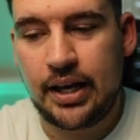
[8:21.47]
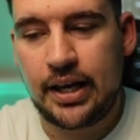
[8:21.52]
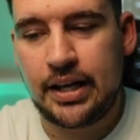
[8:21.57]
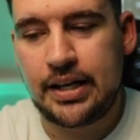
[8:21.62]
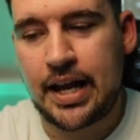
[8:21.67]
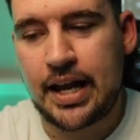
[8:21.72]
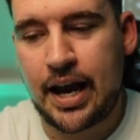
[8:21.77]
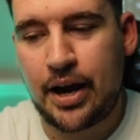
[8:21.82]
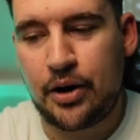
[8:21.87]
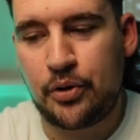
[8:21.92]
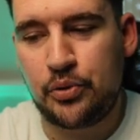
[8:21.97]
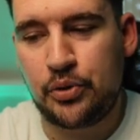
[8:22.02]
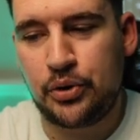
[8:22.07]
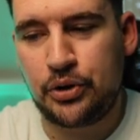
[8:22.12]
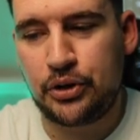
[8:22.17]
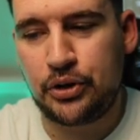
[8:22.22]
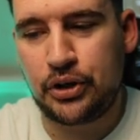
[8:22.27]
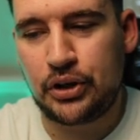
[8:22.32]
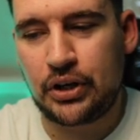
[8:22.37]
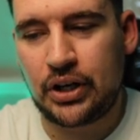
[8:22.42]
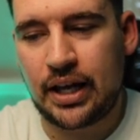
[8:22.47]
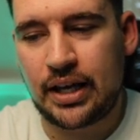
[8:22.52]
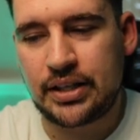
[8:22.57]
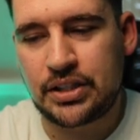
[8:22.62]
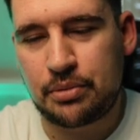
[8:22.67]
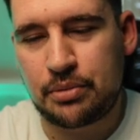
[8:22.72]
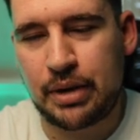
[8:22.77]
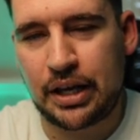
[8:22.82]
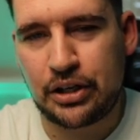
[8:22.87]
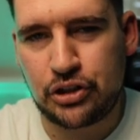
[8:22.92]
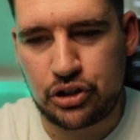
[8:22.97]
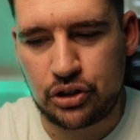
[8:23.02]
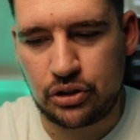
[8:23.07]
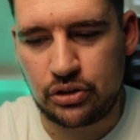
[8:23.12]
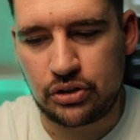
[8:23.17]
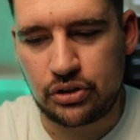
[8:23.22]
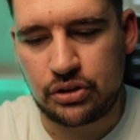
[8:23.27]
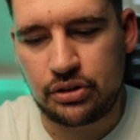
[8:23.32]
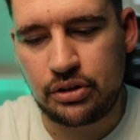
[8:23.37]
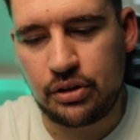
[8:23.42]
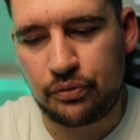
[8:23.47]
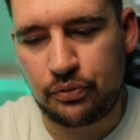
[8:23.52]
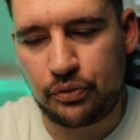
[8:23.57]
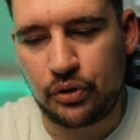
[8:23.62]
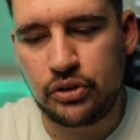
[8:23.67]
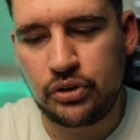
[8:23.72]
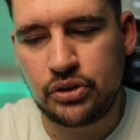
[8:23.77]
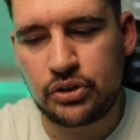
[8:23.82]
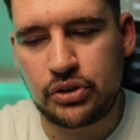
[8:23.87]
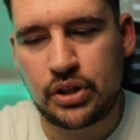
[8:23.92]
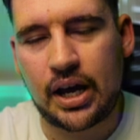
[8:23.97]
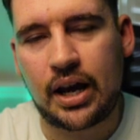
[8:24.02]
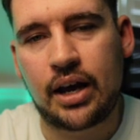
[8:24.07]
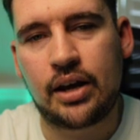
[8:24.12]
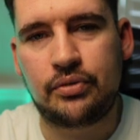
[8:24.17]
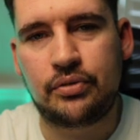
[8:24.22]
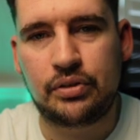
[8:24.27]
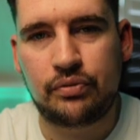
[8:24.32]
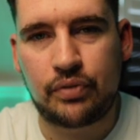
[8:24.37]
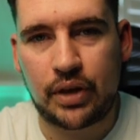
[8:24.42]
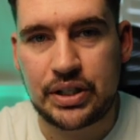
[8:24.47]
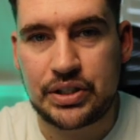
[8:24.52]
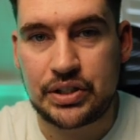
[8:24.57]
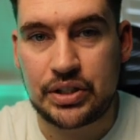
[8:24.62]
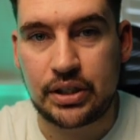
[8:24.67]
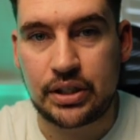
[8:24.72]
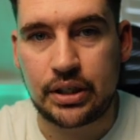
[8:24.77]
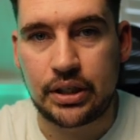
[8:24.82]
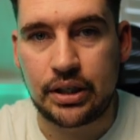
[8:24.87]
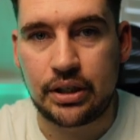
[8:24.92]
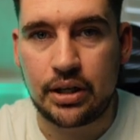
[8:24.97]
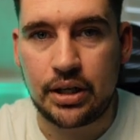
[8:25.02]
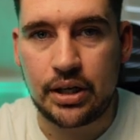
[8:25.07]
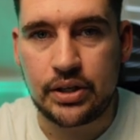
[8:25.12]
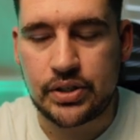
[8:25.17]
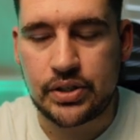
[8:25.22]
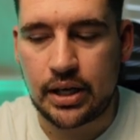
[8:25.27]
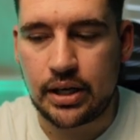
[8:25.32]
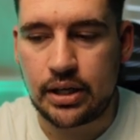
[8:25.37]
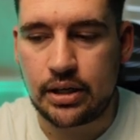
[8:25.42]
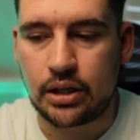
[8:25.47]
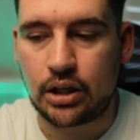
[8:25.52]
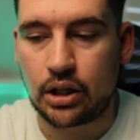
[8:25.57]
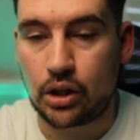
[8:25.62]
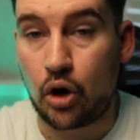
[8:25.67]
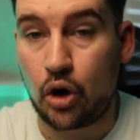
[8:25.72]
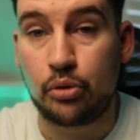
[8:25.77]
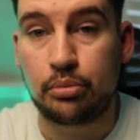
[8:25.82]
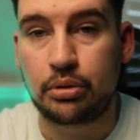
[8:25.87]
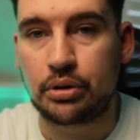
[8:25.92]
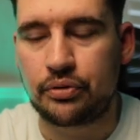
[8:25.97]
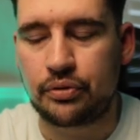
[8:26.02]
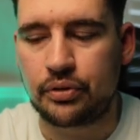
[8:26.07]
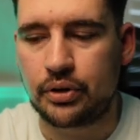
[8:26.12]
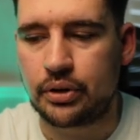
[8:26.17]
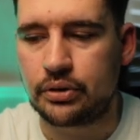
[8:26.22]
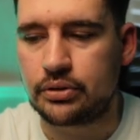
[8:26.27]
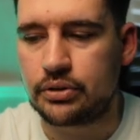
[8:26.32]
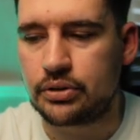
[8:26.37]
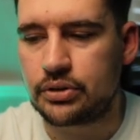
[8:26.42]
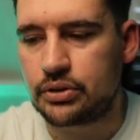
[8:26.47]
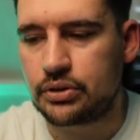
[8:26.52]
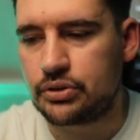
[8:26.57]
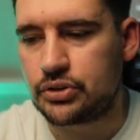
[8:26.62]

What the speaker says: Now, as I mentioned, the fund that I've invested in is a global fund.